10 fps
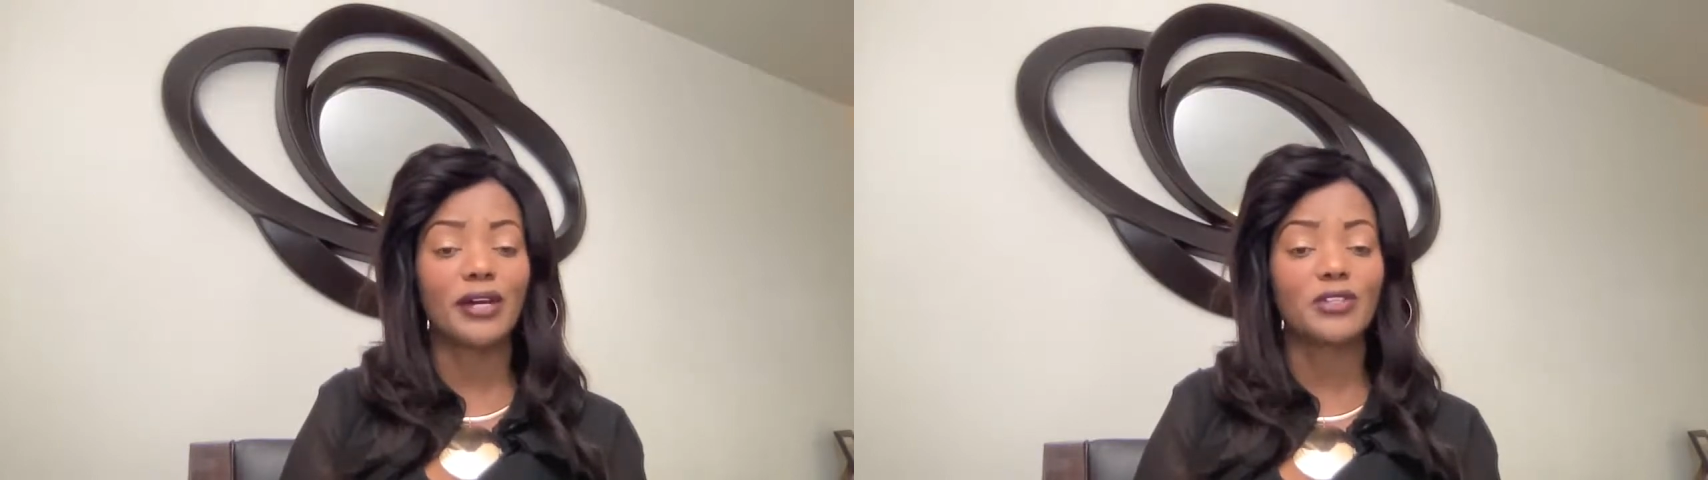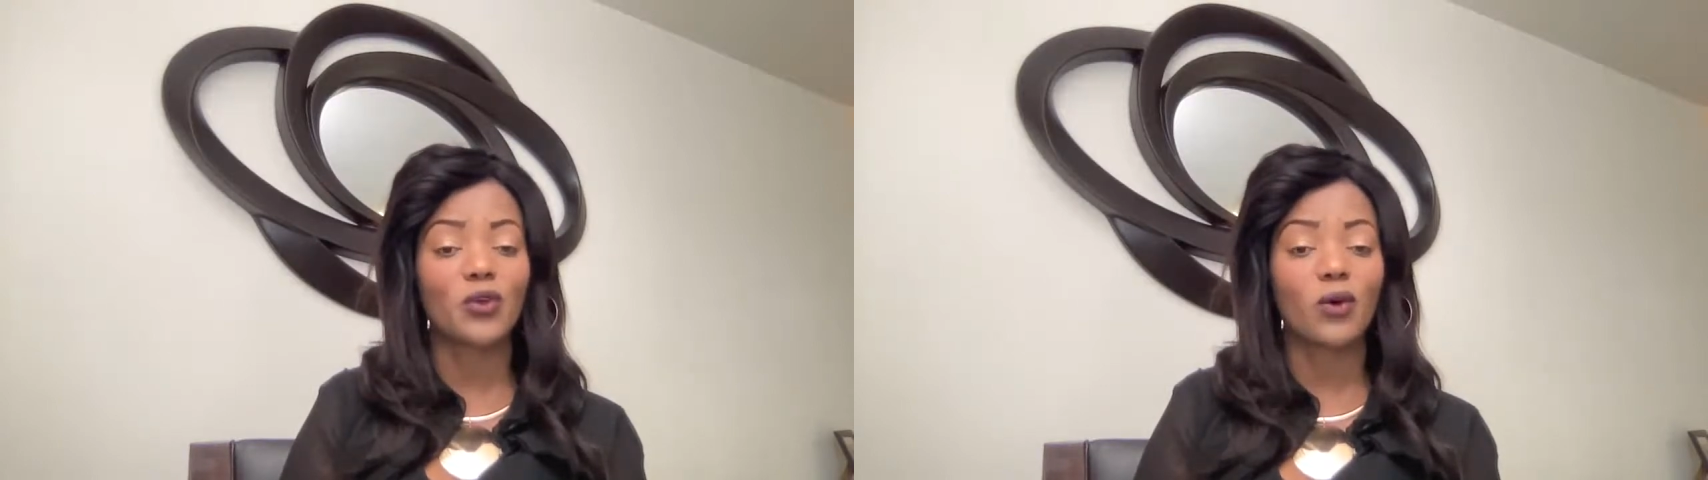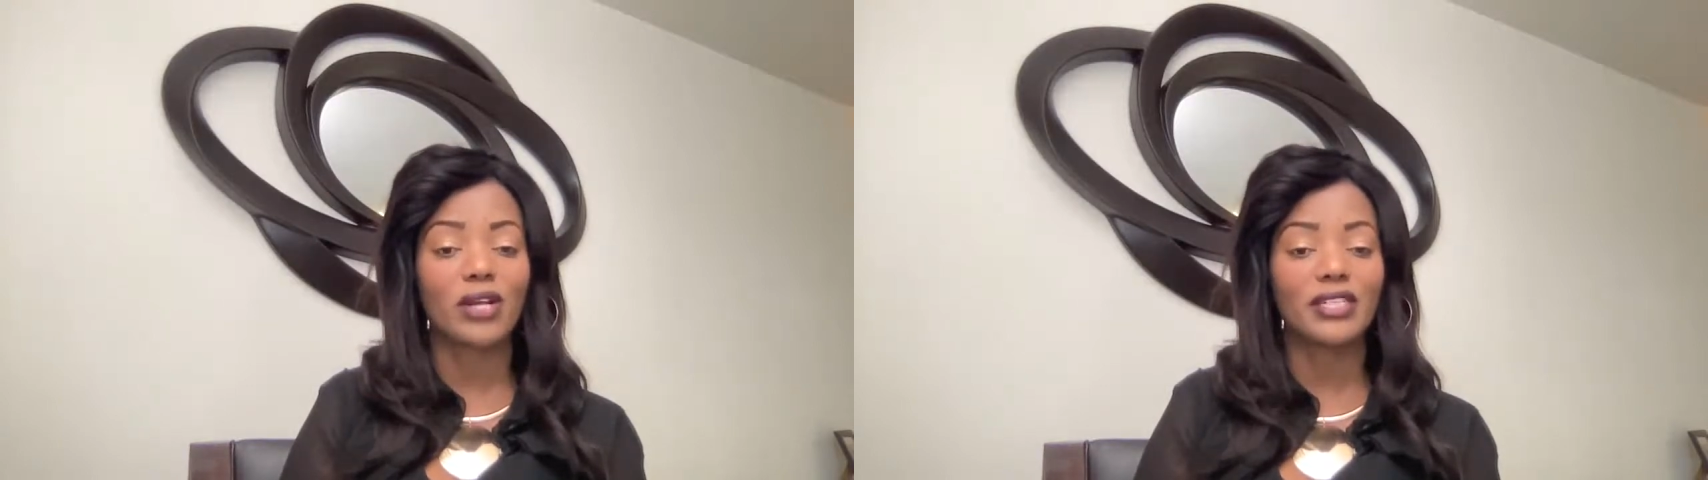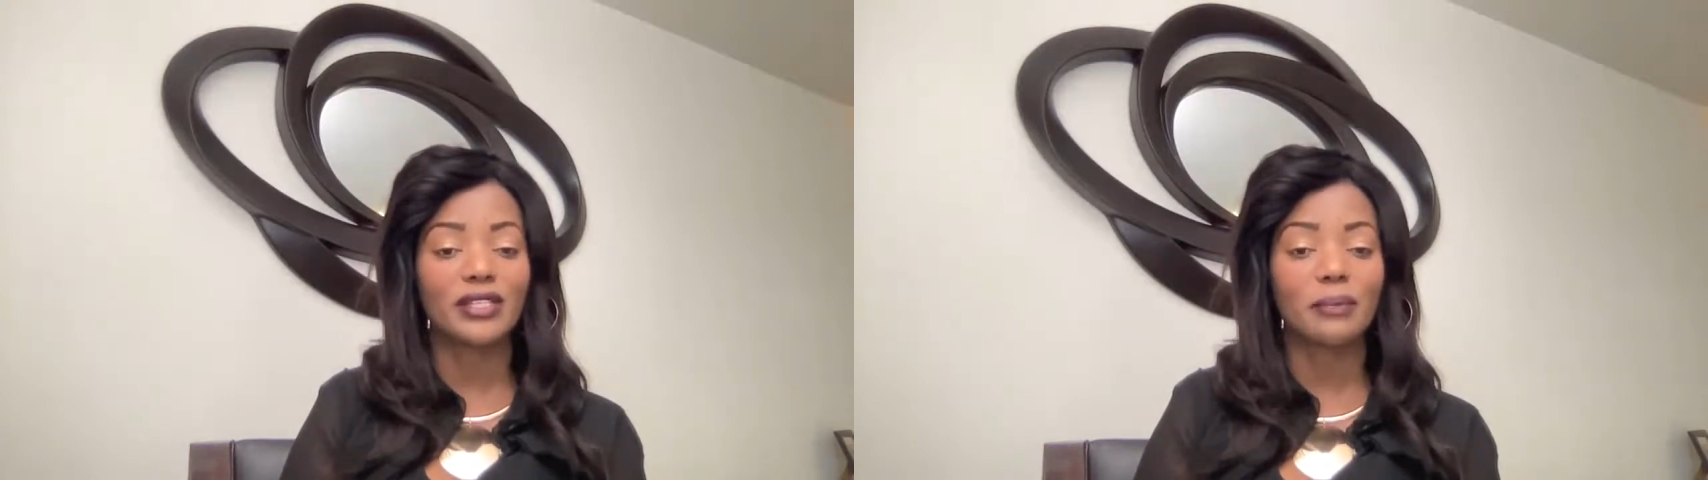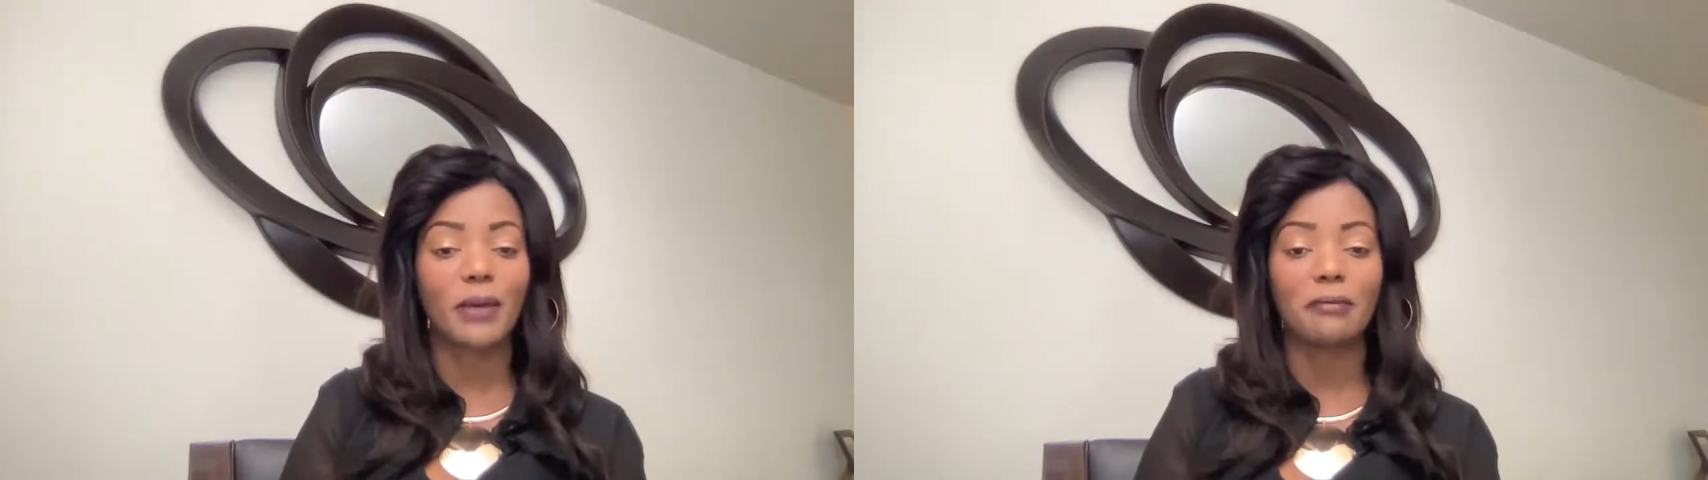
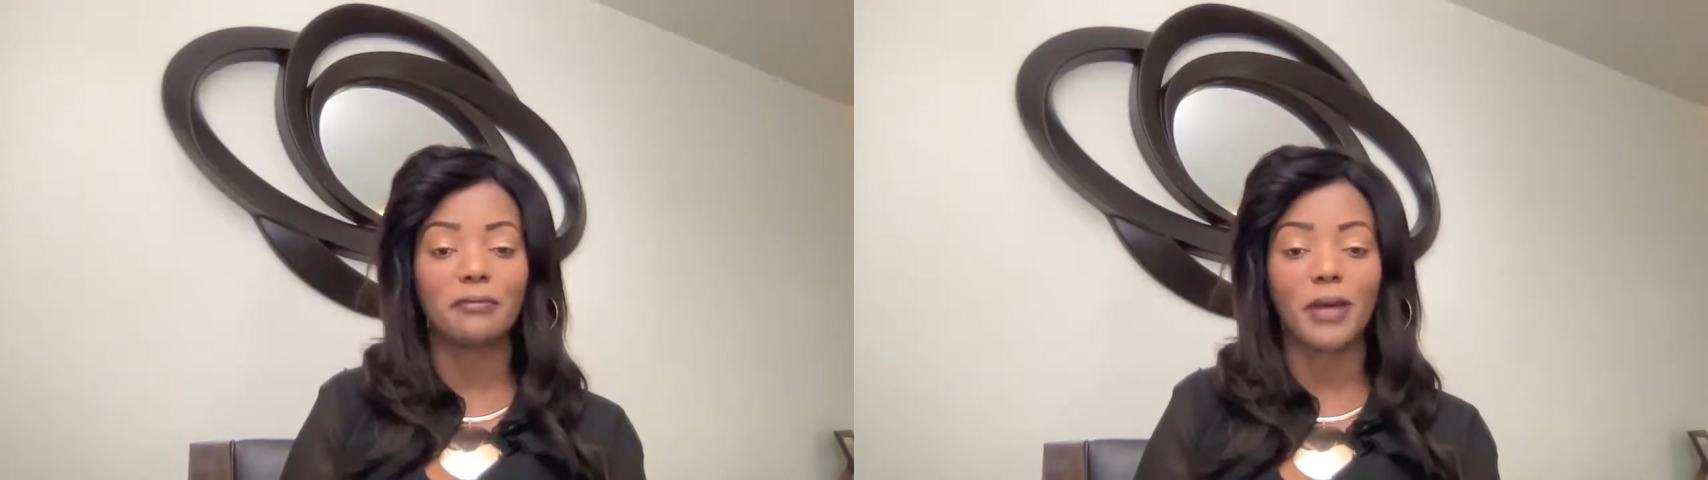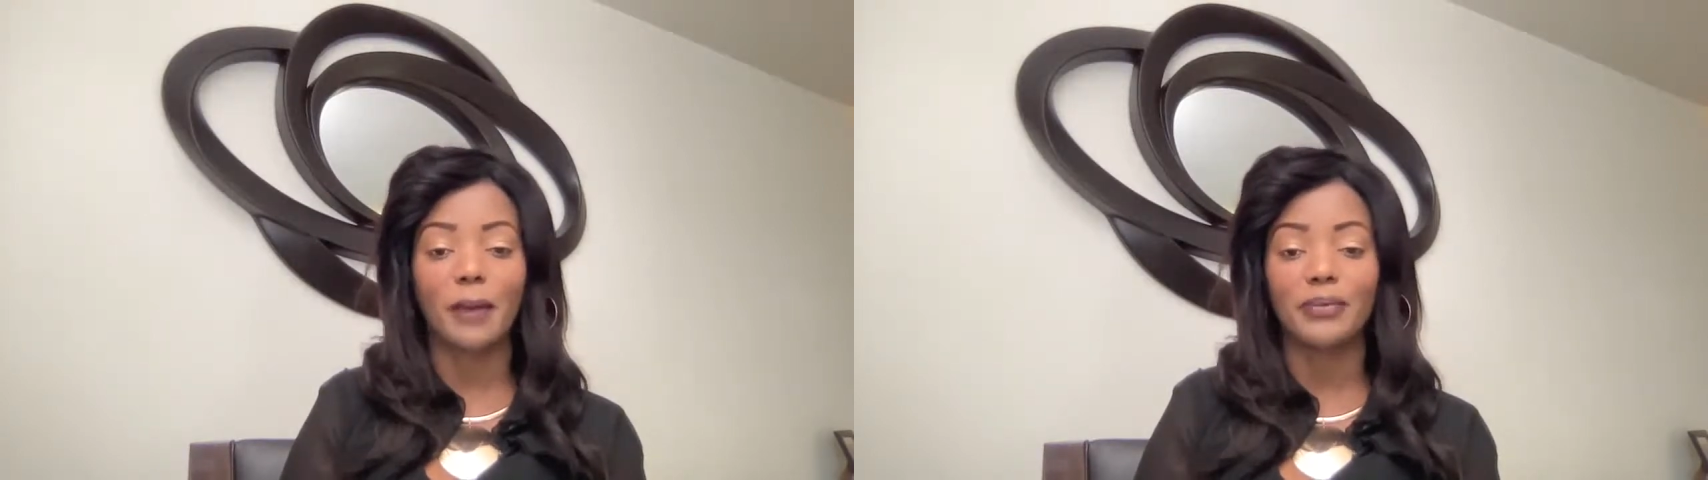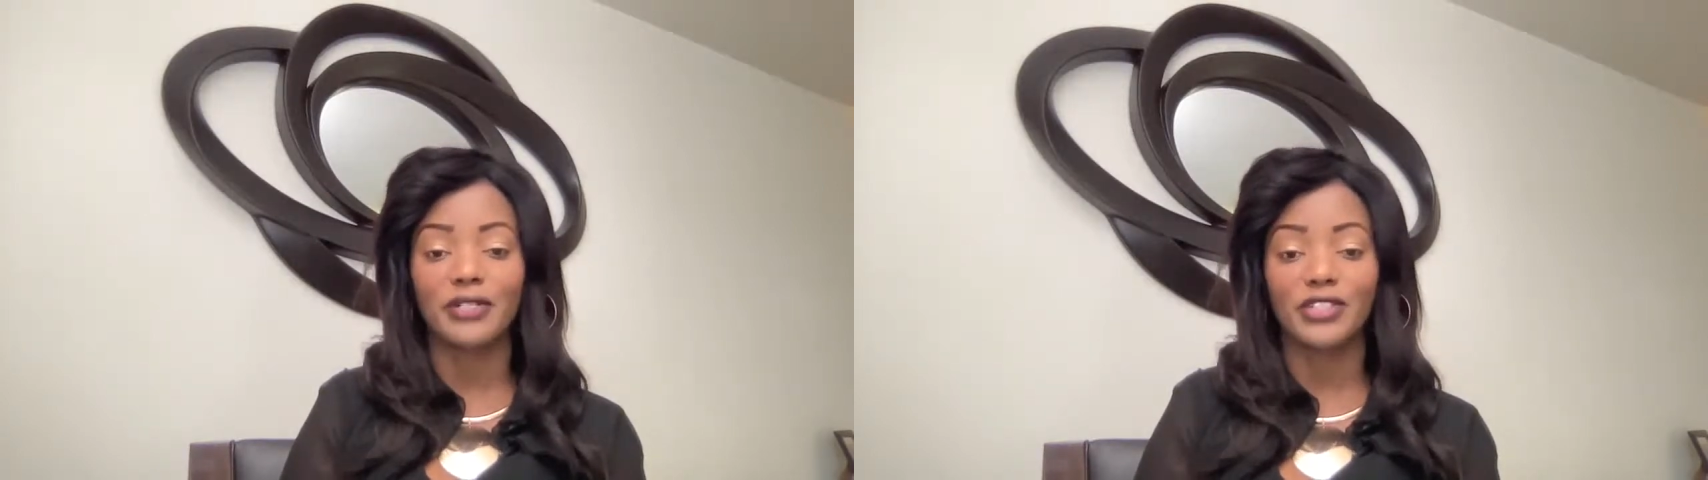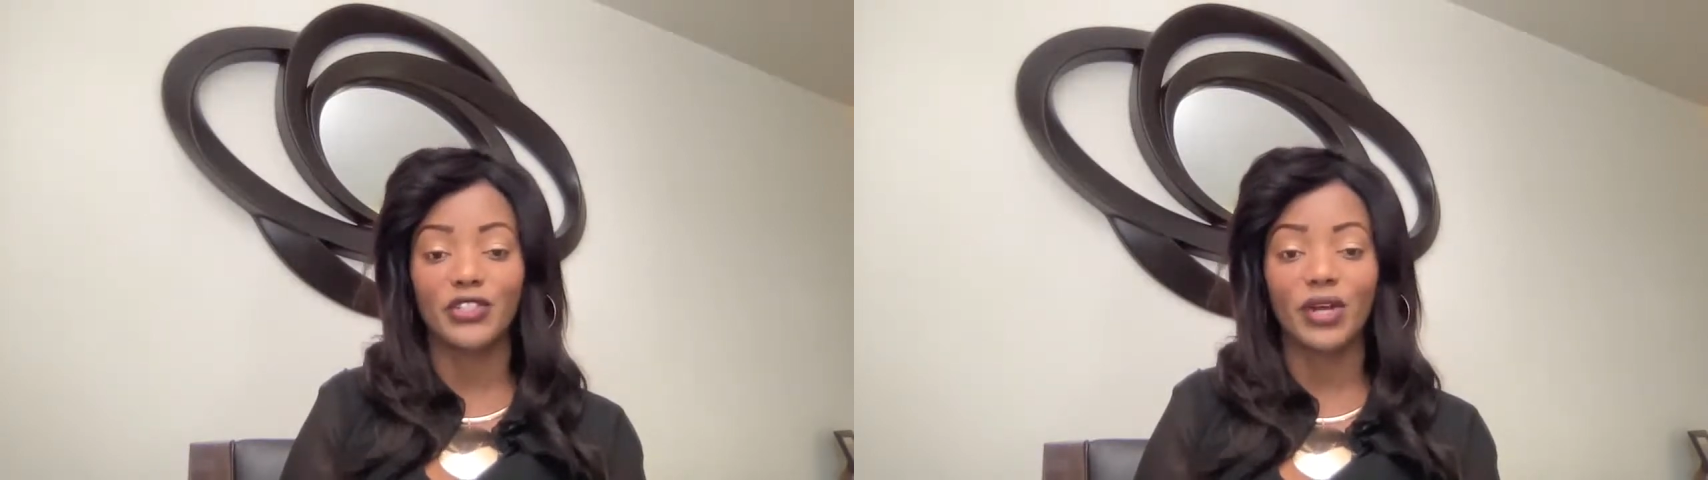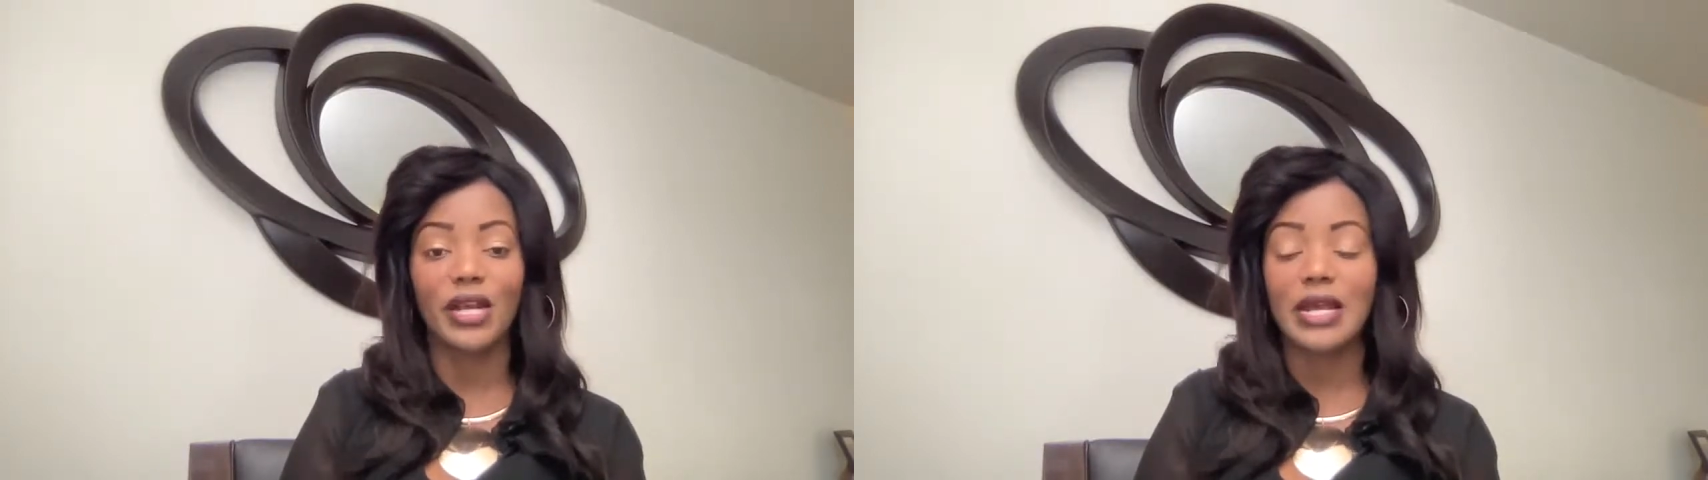scholarship
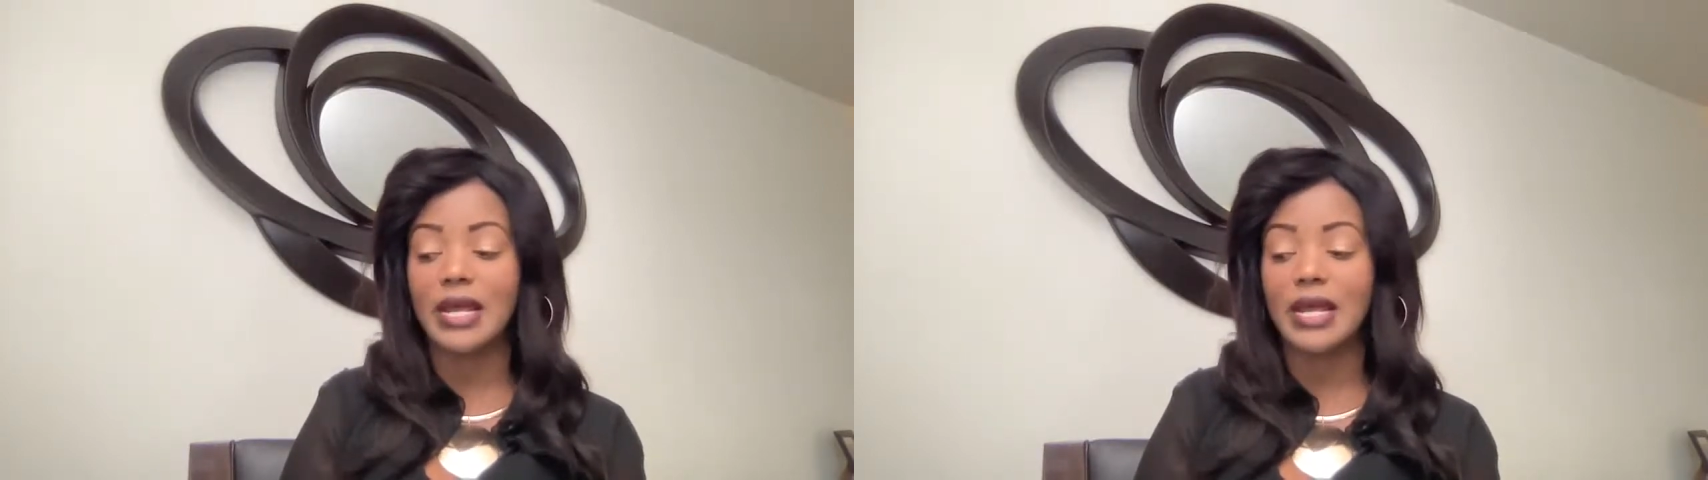application.